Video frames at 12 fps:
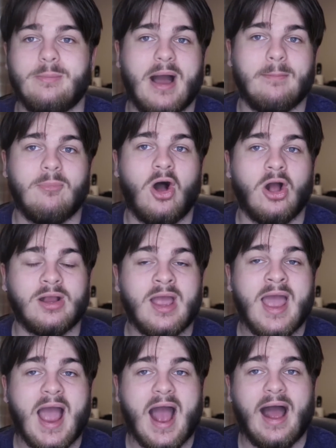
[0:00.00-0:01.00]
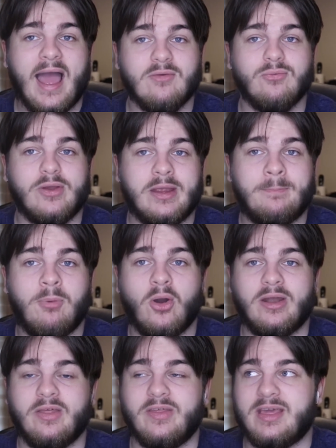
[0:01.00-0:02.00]
man-mark at every
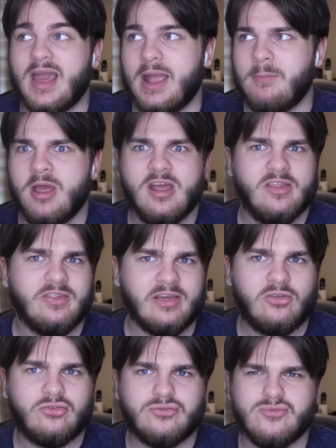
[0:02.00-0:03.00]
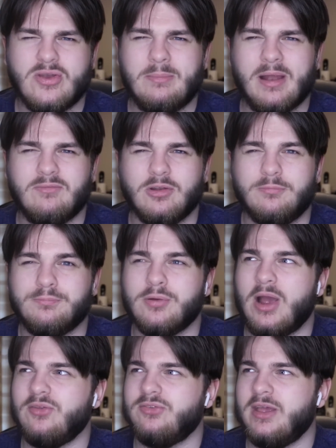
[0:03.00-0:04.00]
point of the game, the extreme level of
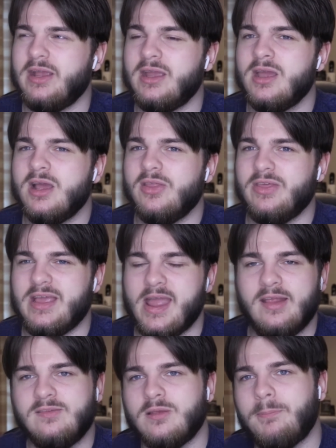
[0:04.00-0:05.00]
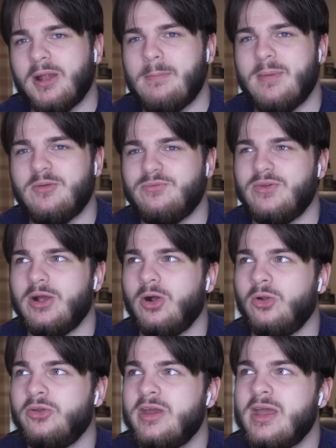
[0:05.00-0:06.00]
pressing, the interplay
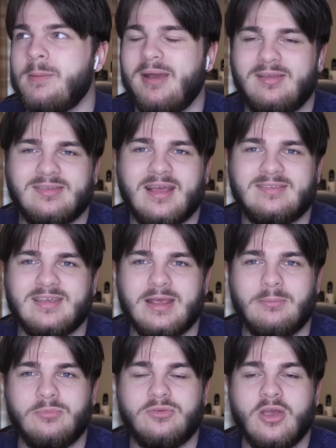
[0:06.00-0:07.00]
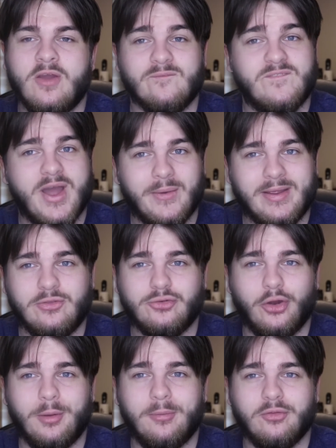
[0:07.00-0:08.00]
midfield, makes their teams very
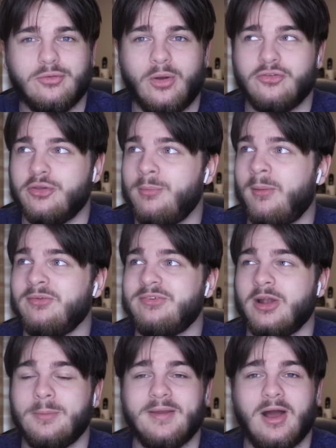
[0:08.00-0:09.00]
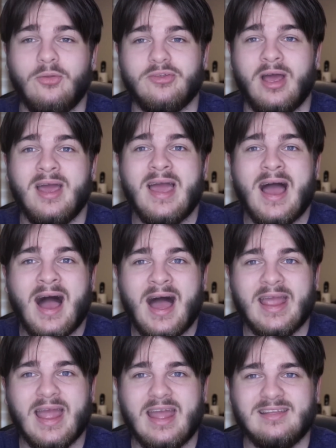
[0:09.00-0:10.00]
enjoyable to watch. So Marcelo Bielsa,
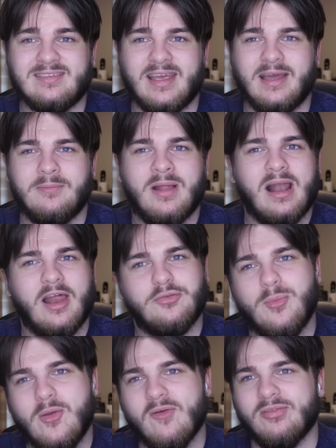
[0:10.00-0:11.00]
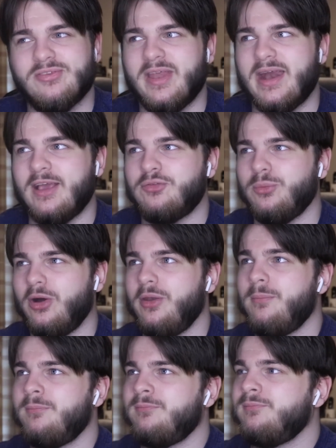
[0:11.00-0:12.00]
high A tier. Let's move on to the next
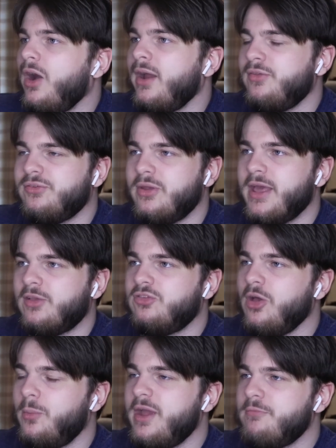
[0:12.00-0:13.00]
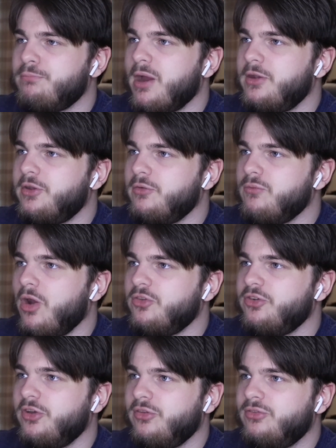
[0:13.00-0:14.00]
one. All right, so next up we have Brendan
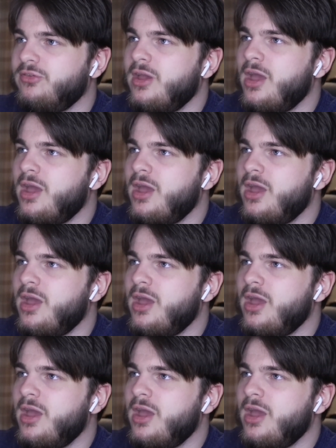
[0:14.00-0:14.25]
Rodgers.